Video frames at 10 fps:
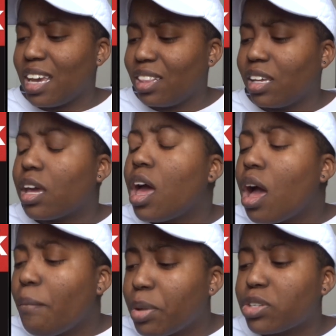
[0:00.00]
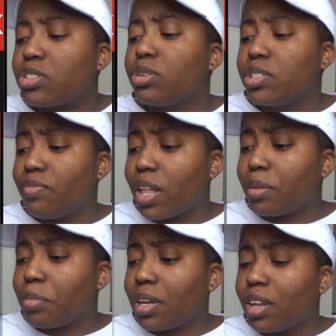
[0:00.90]
Daily, personal
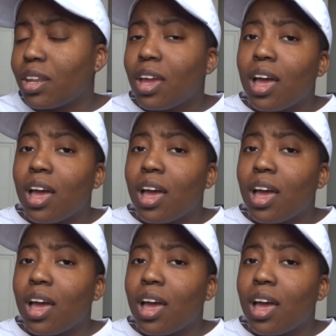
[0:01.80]
development.